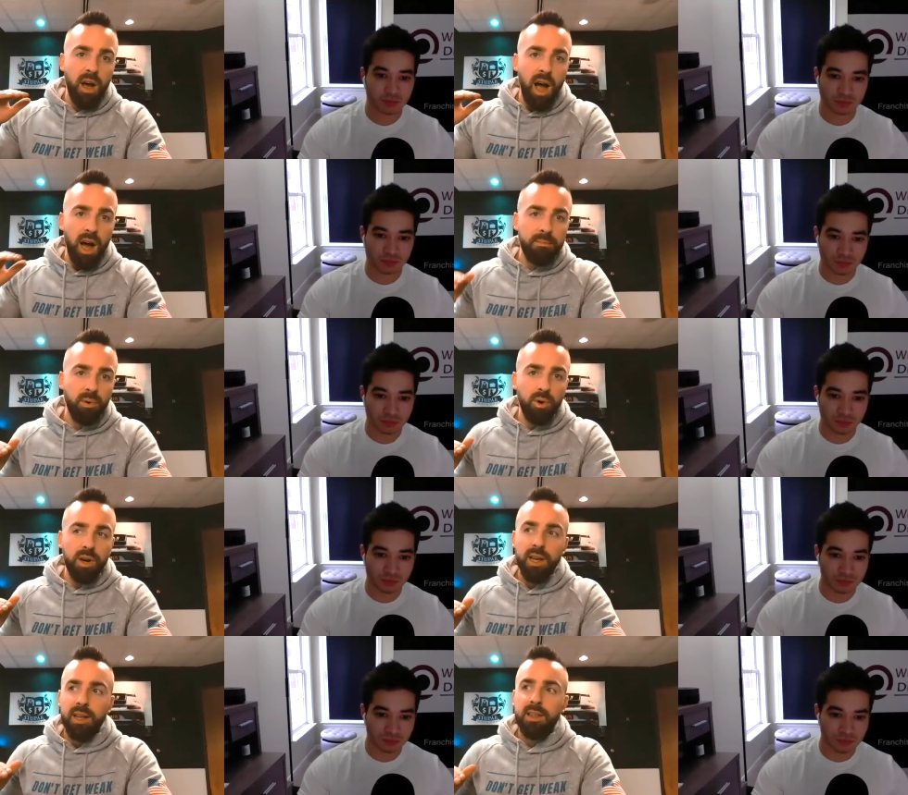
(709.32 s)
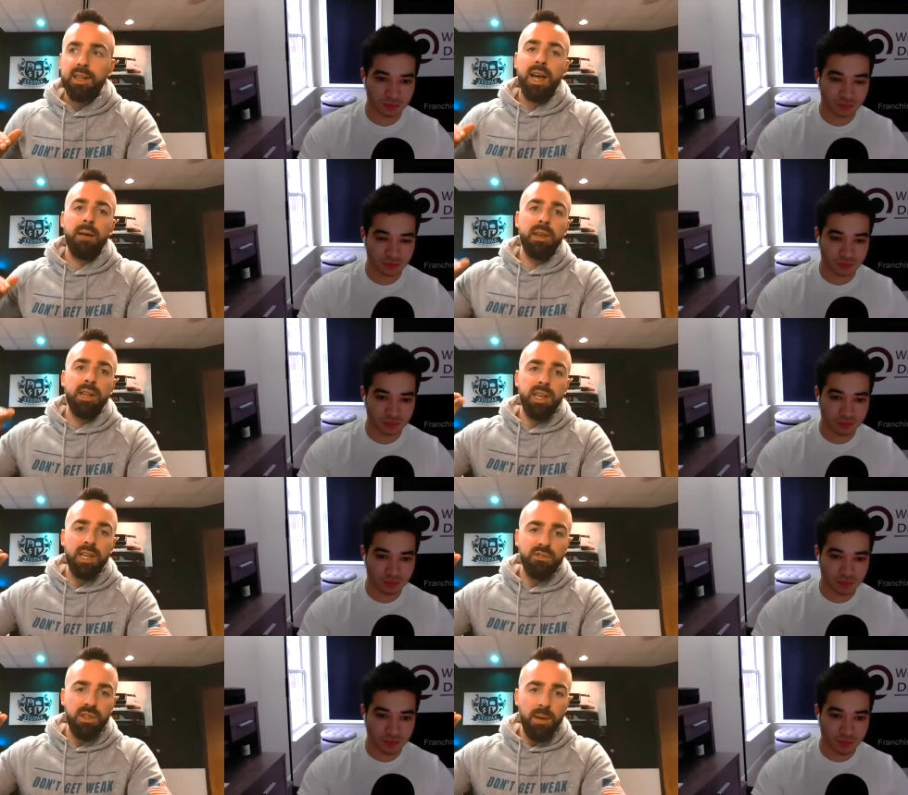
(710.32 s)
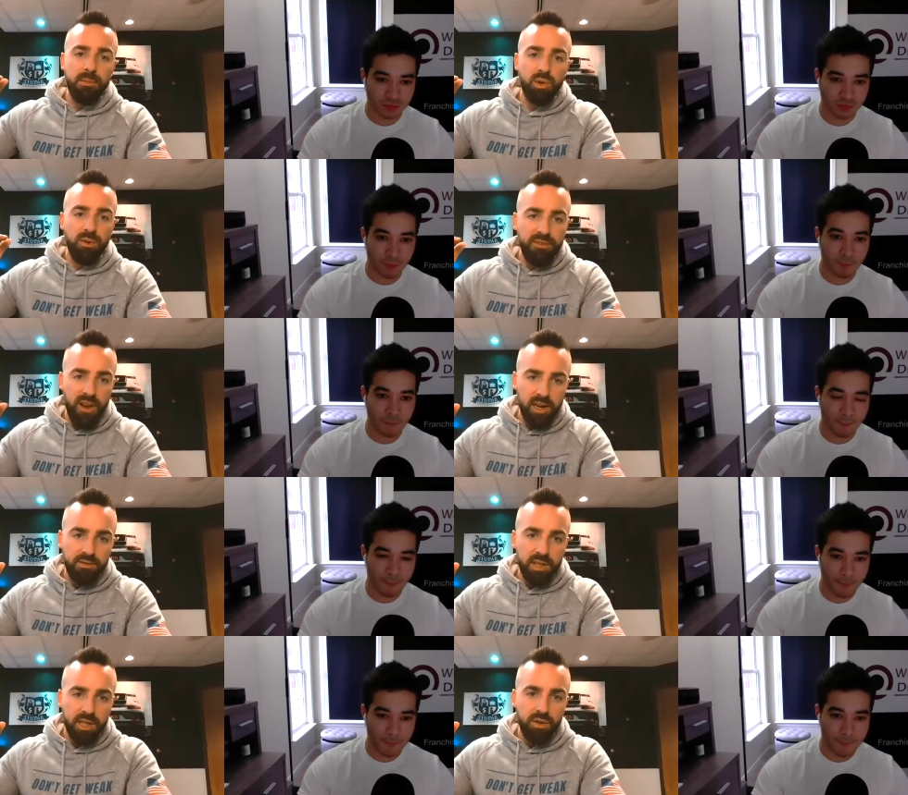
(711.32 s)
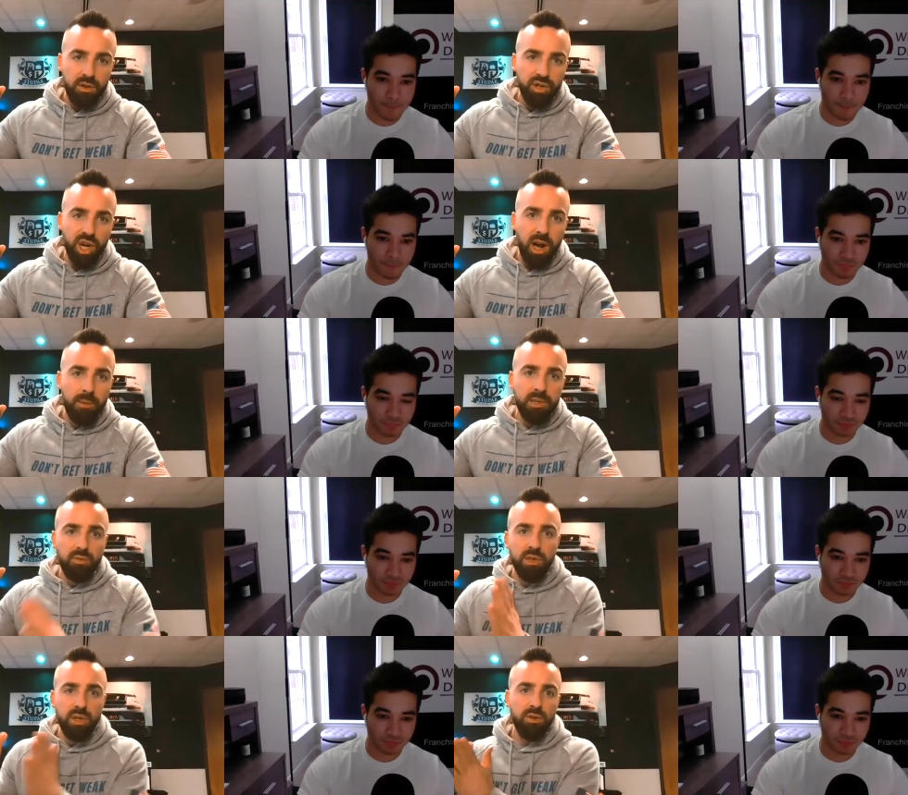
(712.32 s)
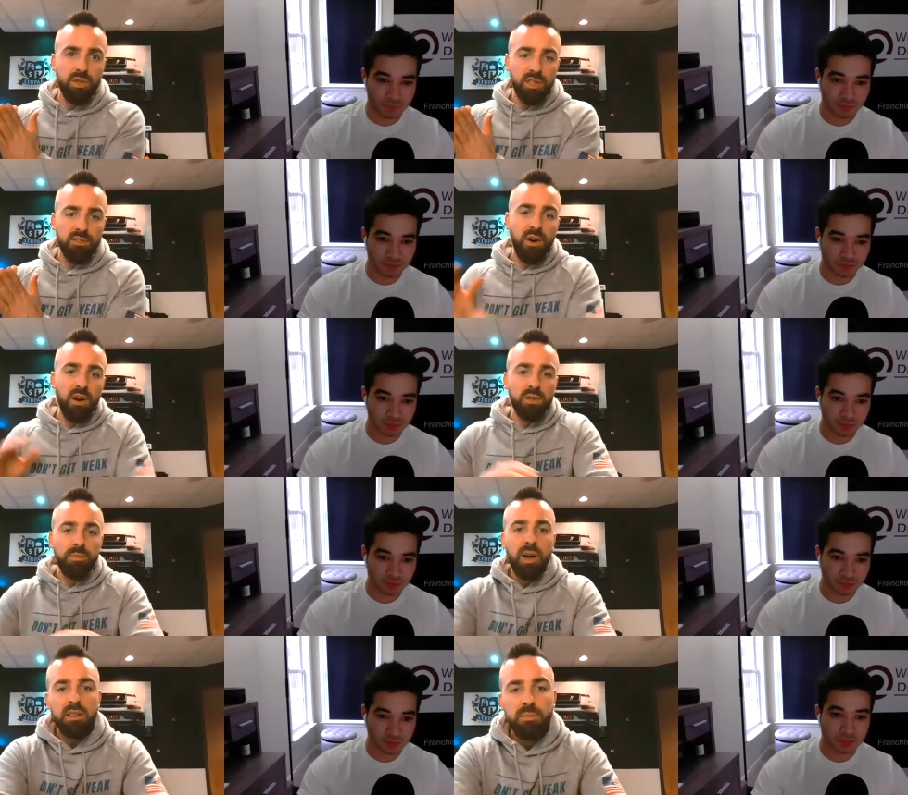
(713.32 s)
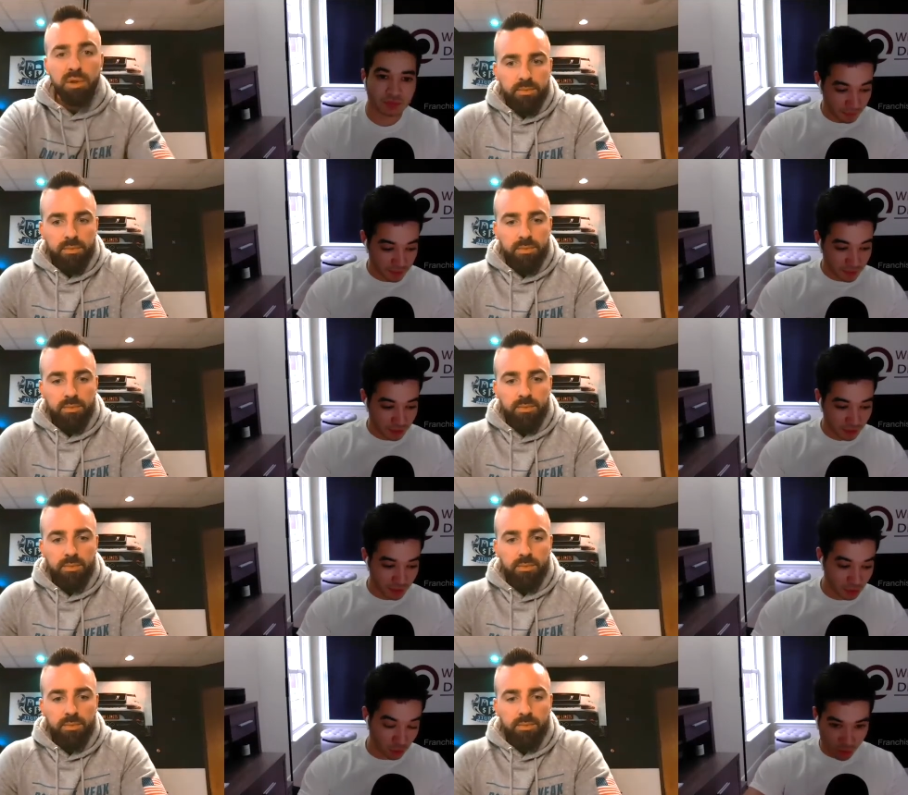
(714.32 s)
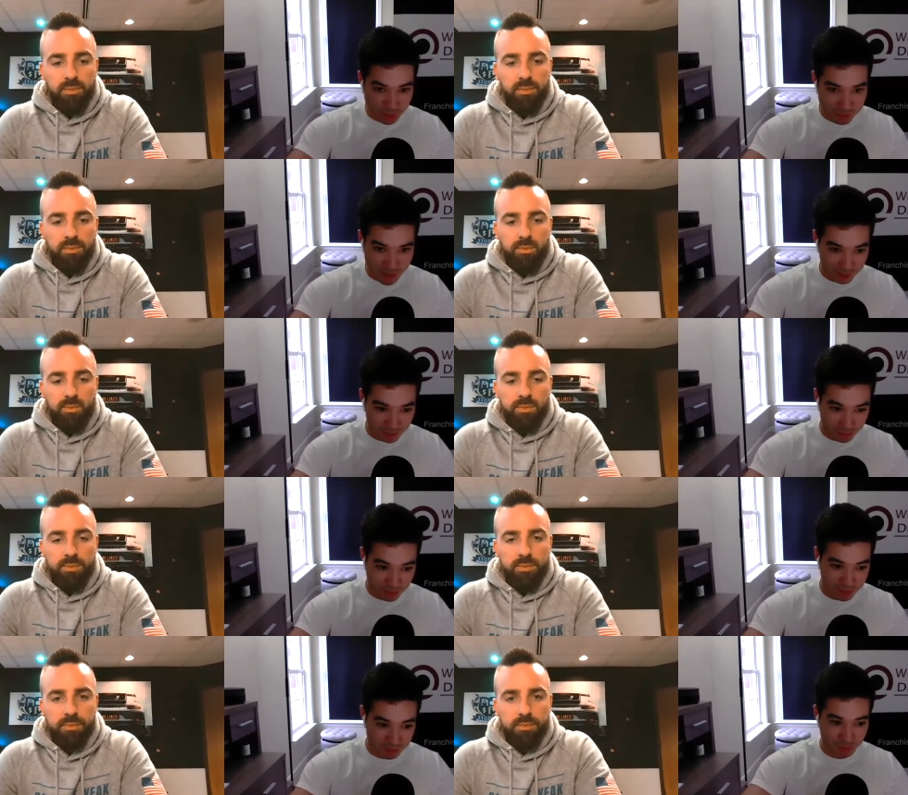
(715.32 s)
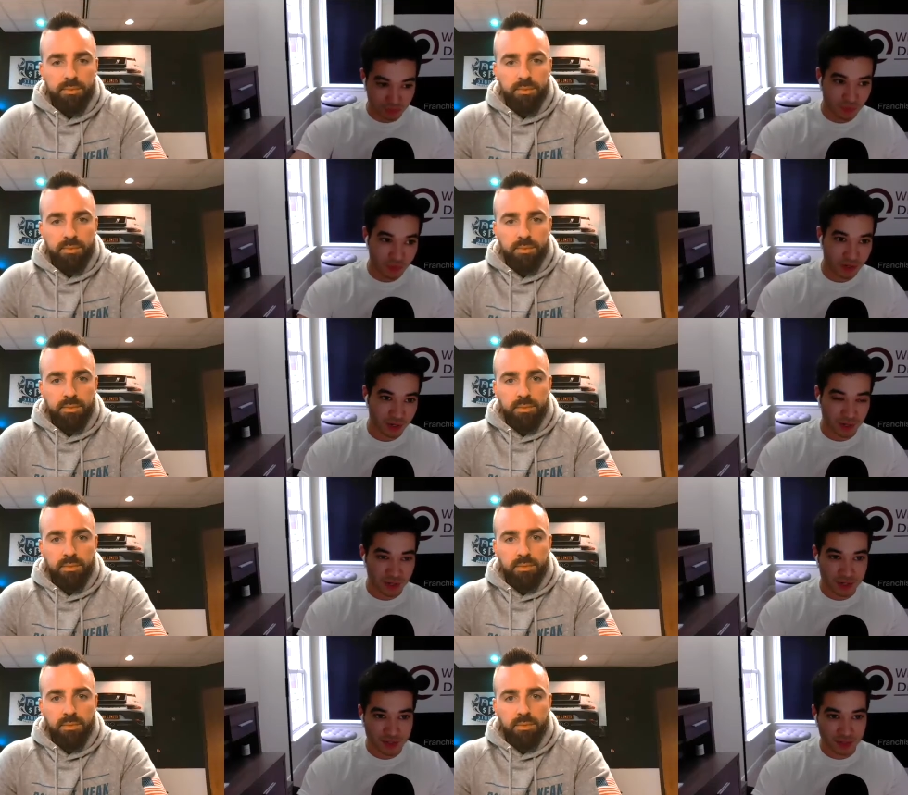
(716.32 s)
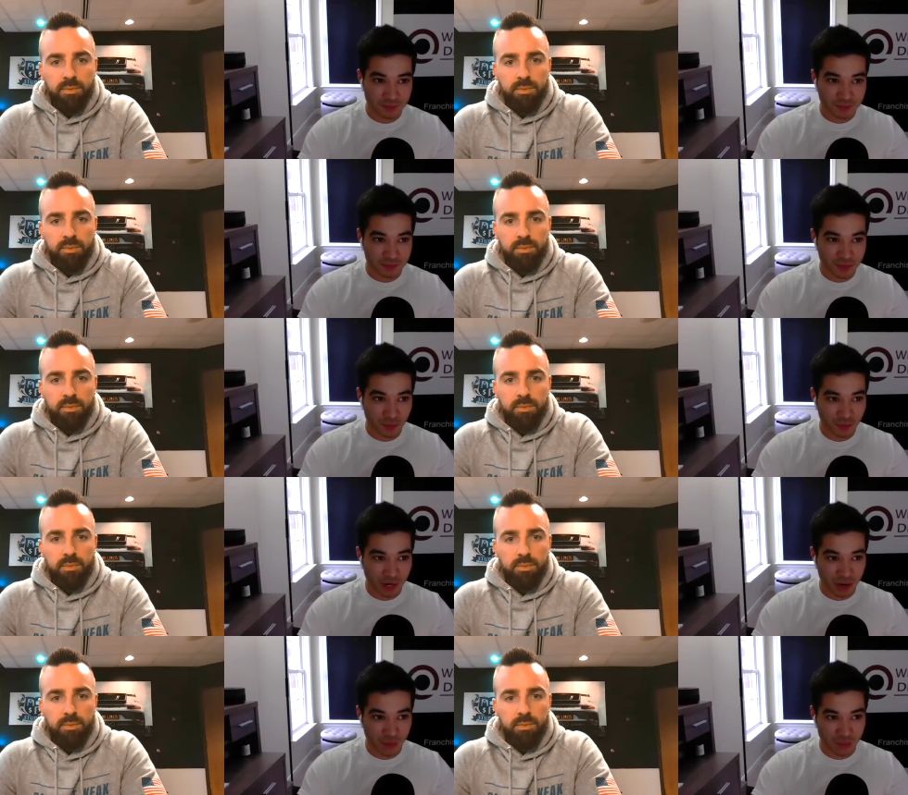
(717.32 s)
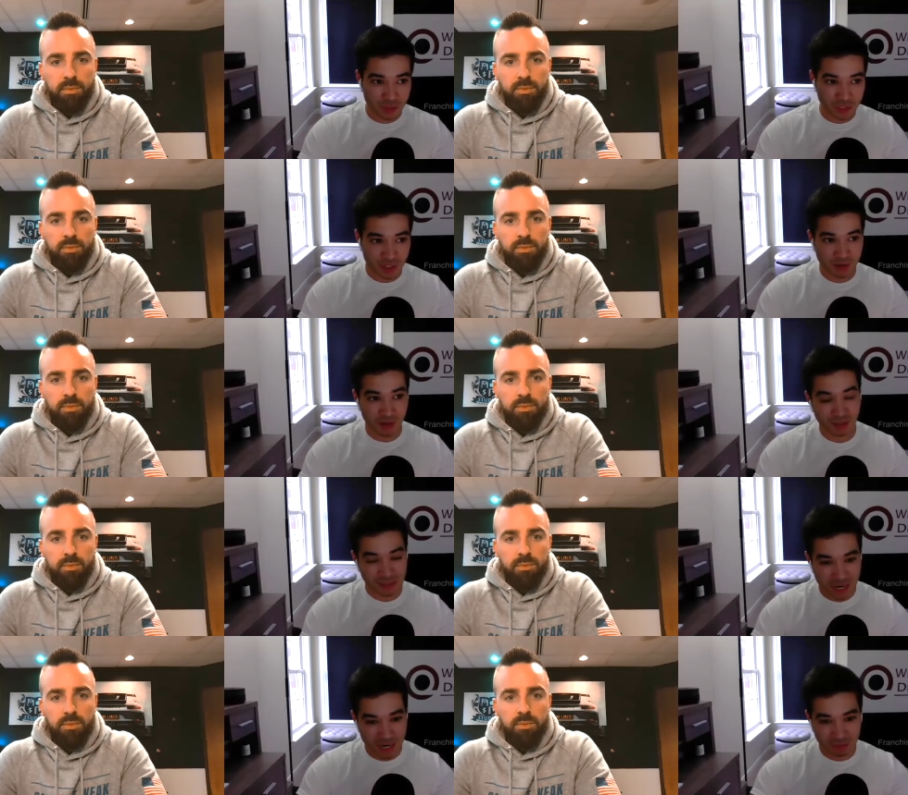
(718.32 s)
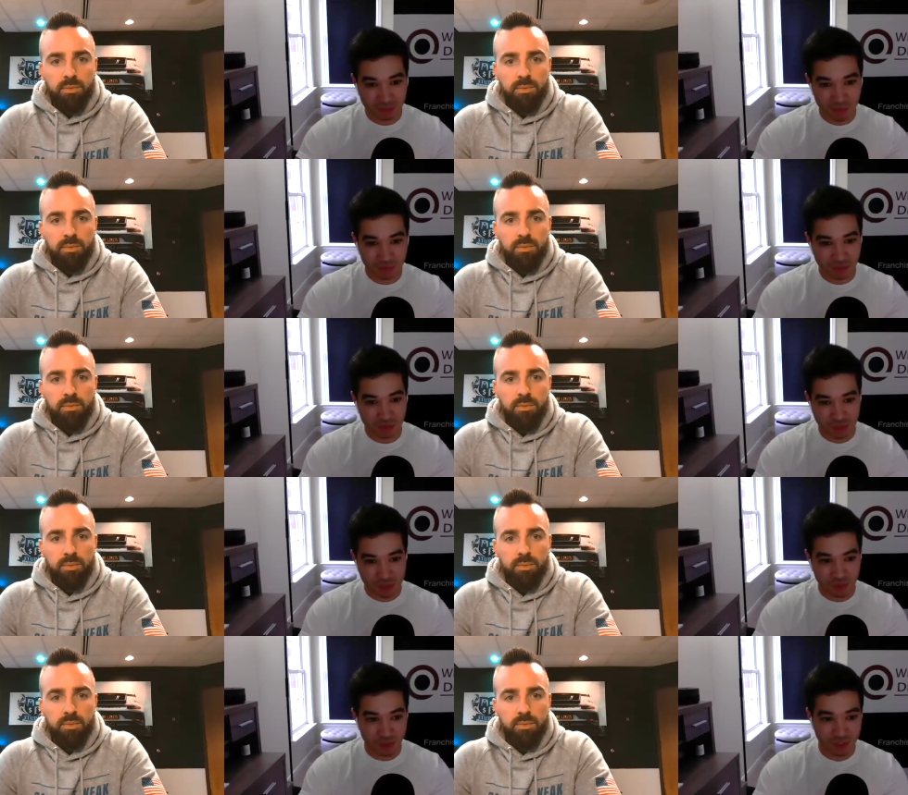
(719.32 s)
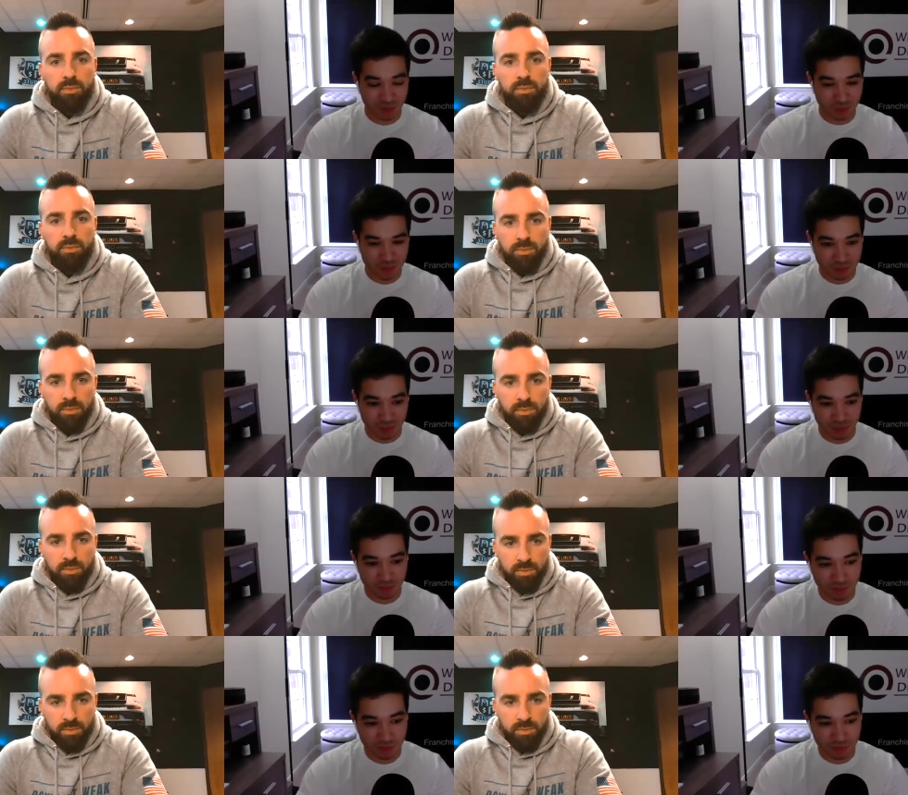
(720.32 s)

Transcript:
Speaker 1: onboarding and the time that it takes for them to effectively do their job is reduced as far as possible
Speaker 2: going back a little bit before and where I wanted to get kind of more of your story there, which I'm getting from